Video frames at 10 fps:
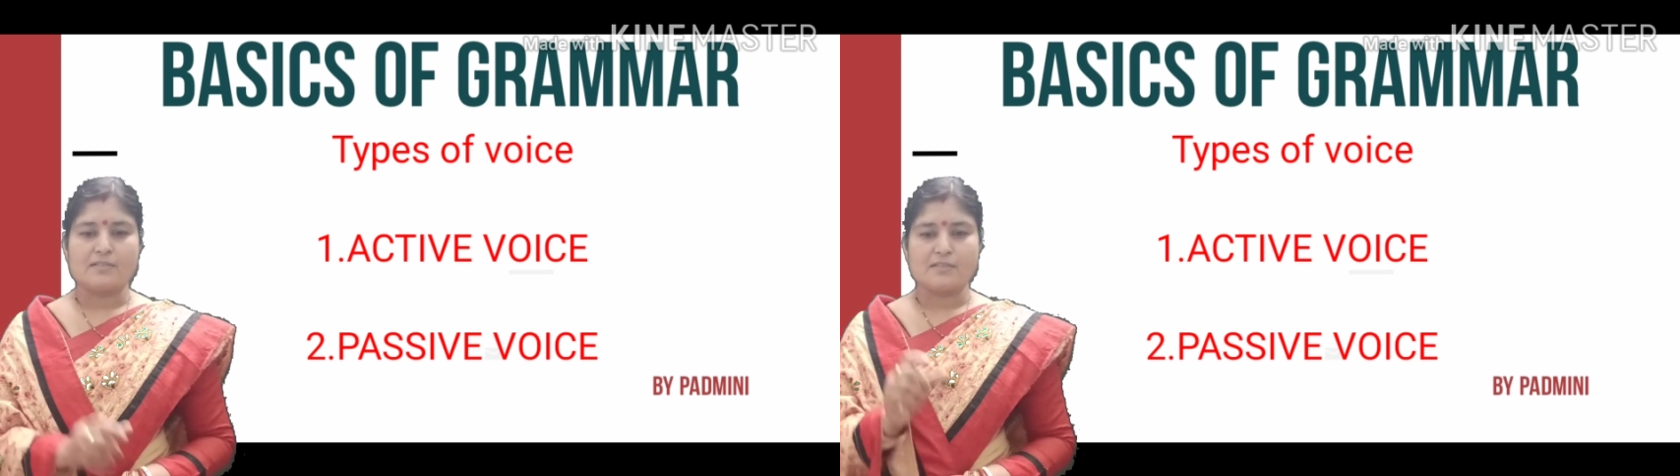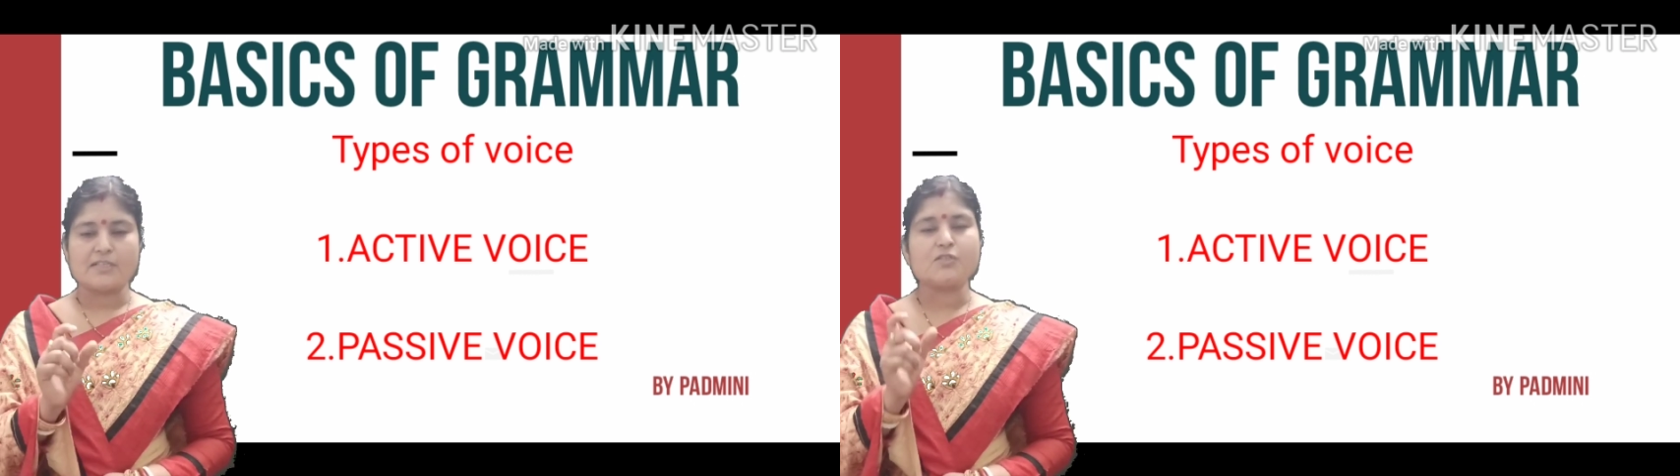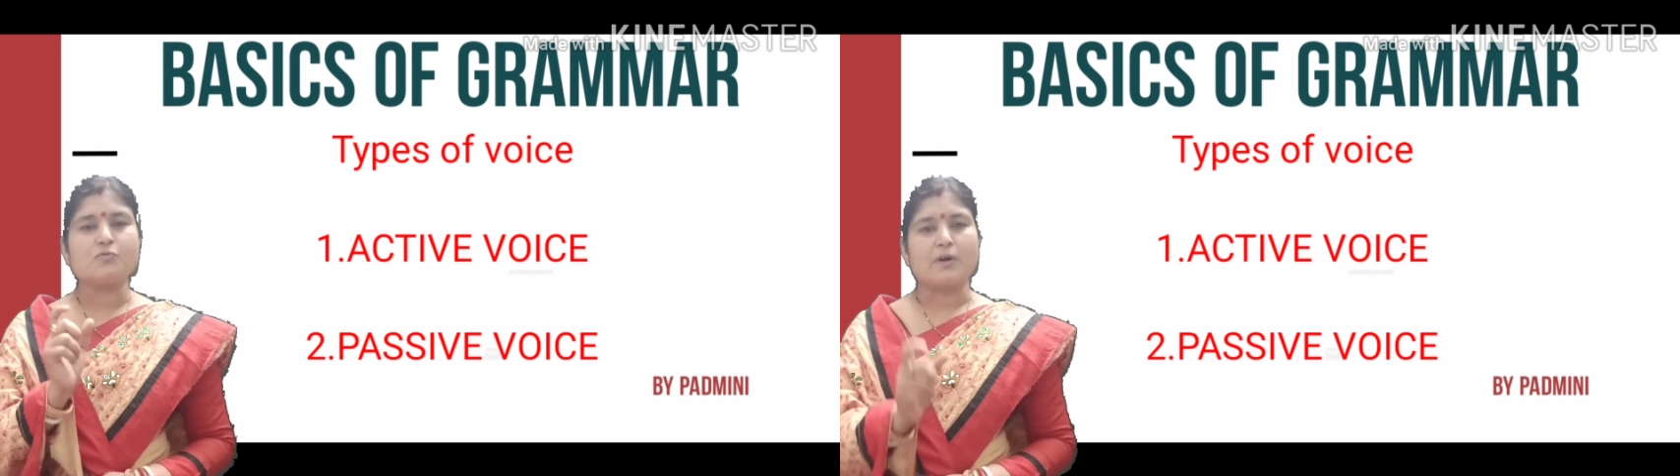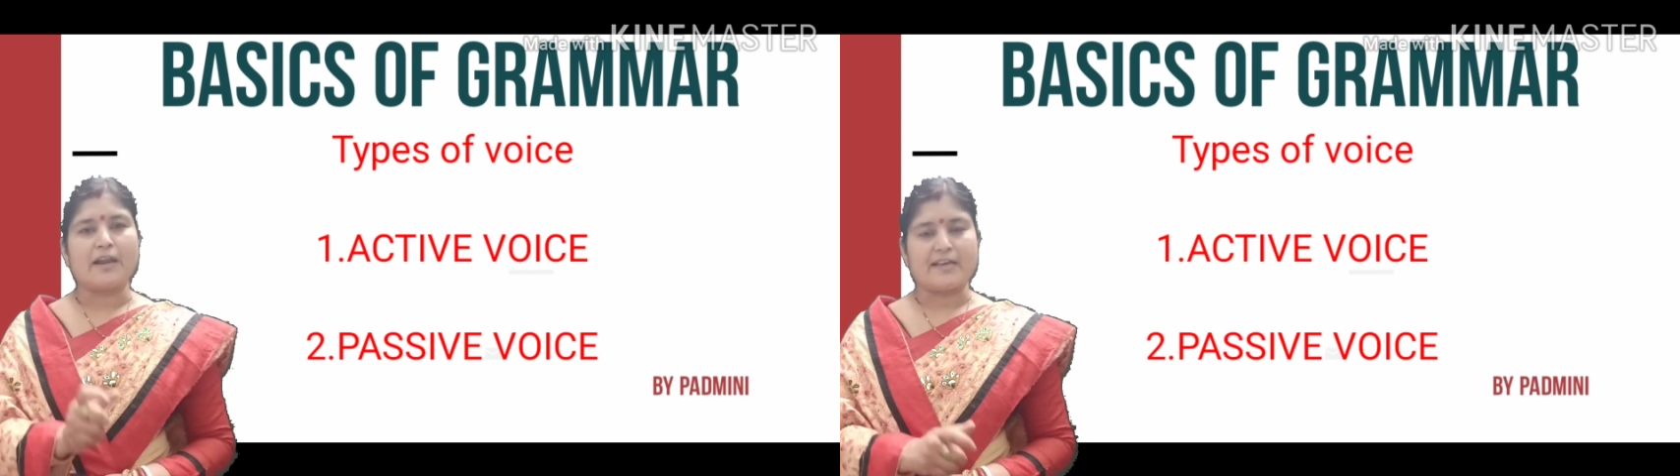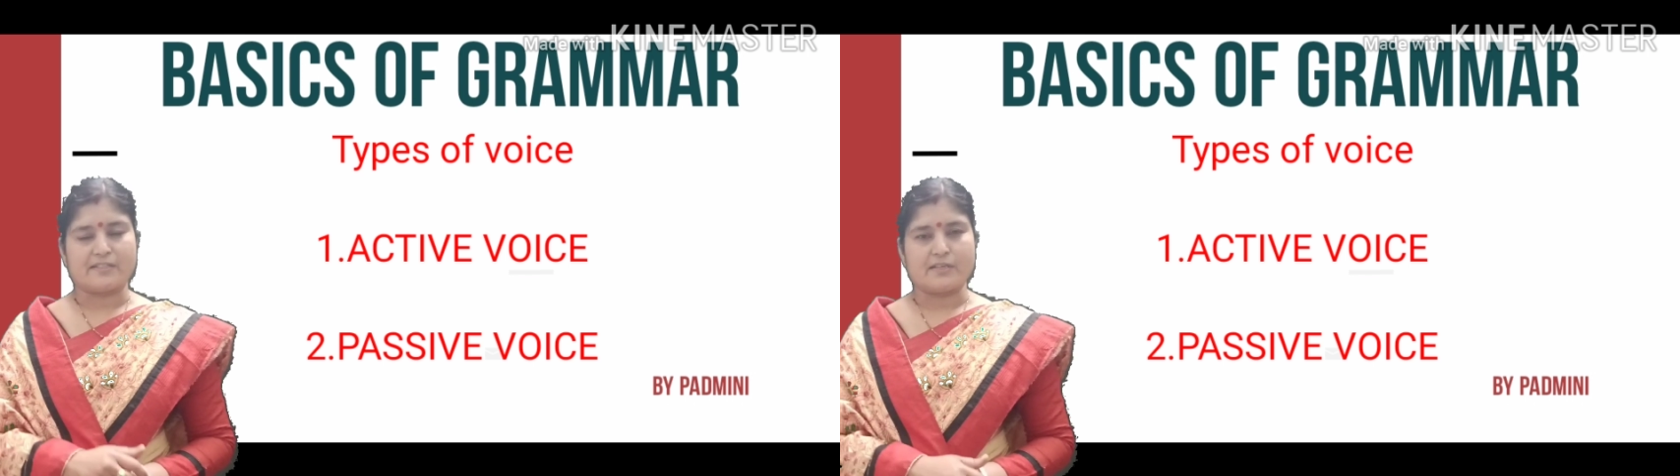Just one
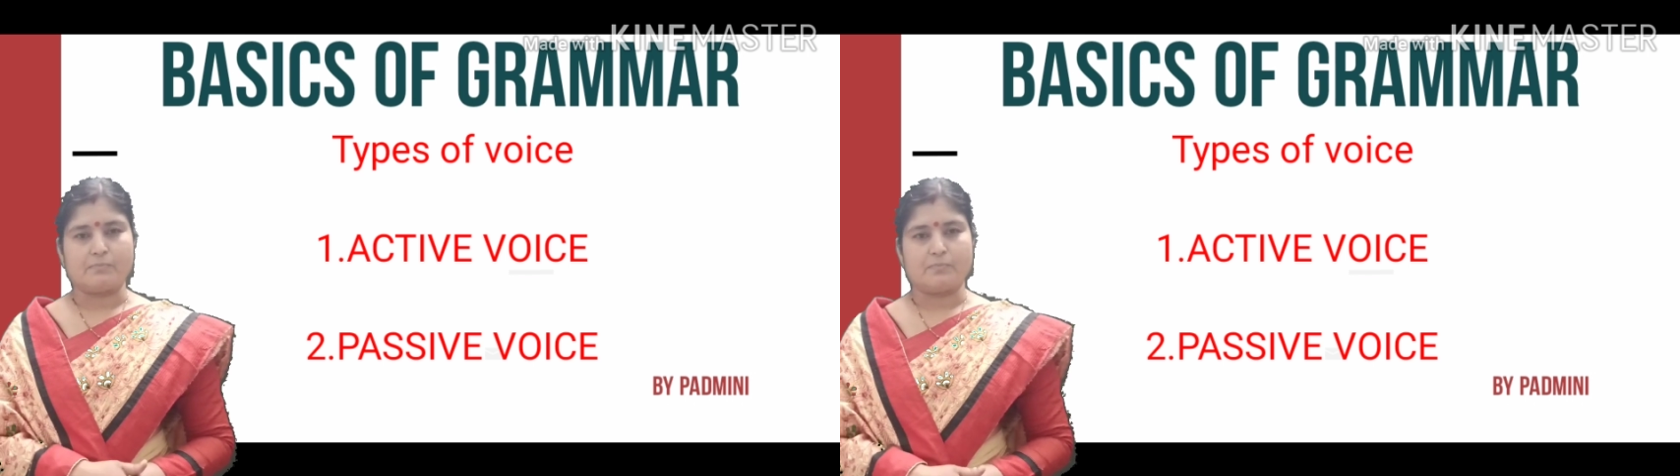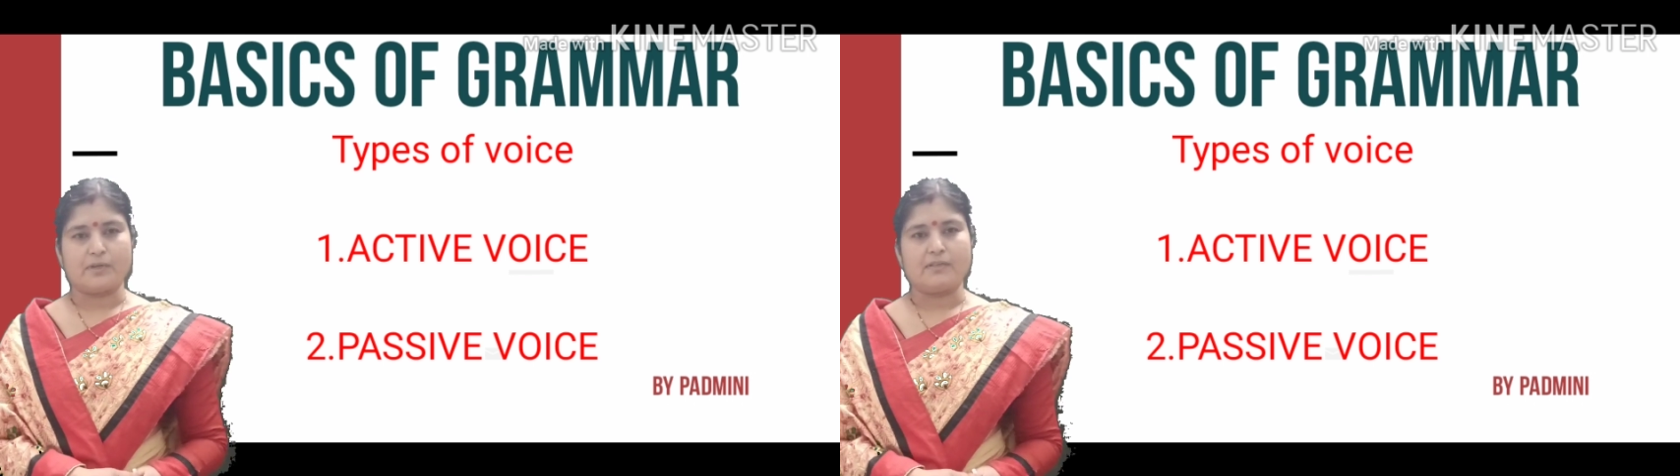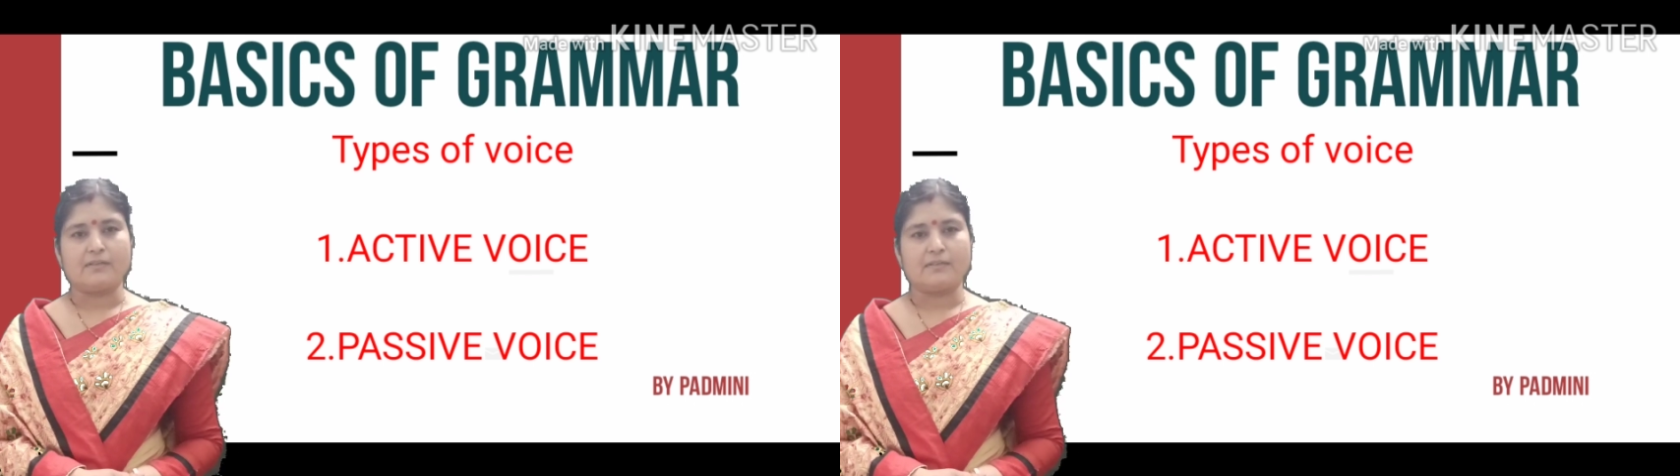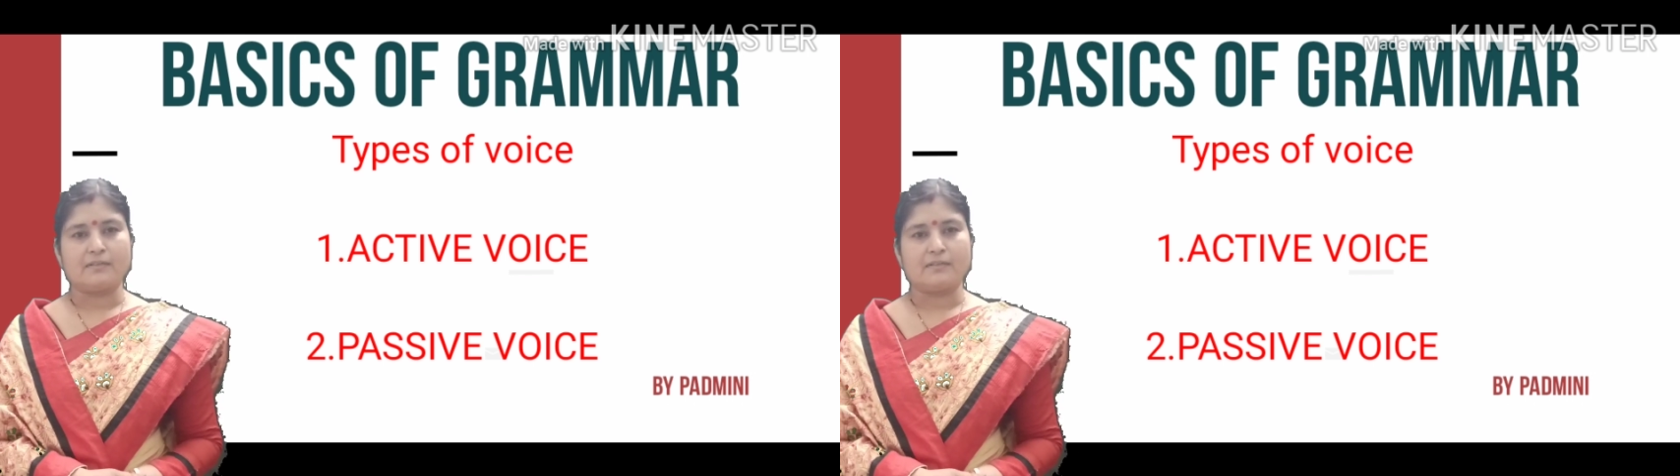example.